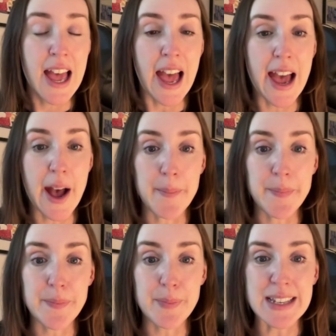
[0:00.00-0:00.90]

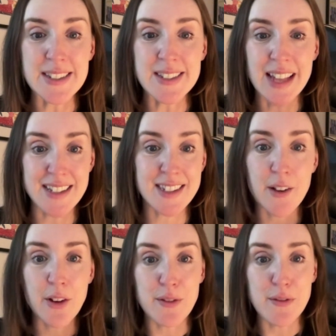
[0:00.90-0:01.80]
Because that's
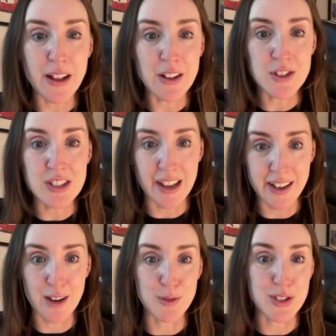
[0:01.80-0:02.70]
how I felt
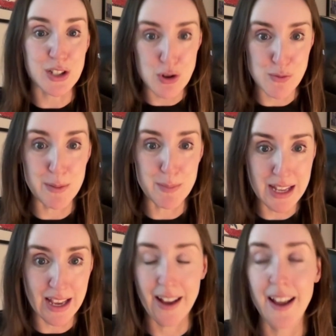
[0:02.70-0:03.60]
like I was a human
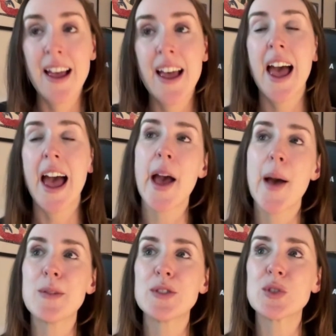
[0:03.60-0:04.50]
being.
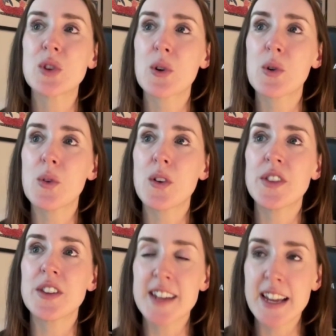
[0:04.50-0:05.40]
So
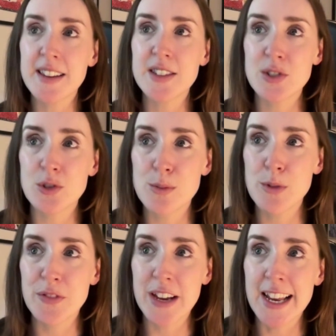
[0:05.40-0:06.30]
the day that Storm
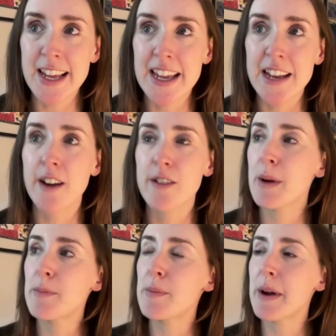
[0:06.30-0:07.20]
Ophelia hit, I
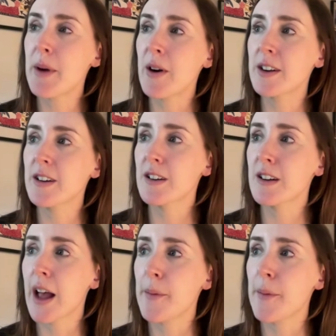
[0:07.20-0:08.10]
remember my
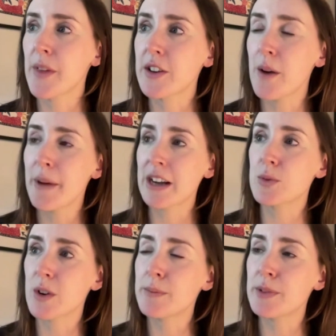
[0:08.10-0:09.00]
partner had gone back to
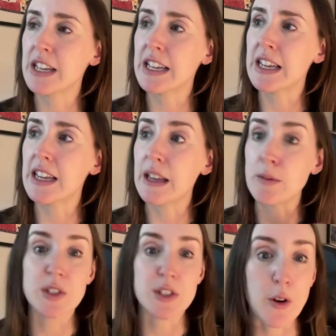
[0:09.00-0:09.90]
work, but he
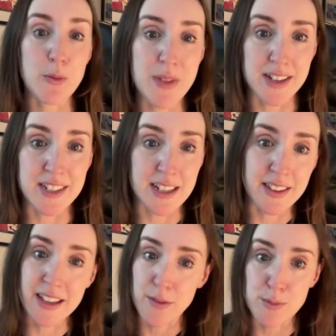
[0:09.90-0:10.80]
was at home that day. I
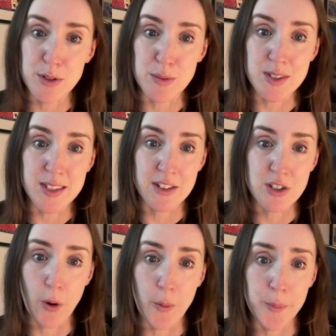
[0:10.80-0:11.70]
think everybody was sent
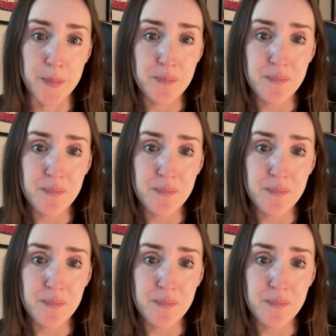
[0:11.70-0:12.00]
home.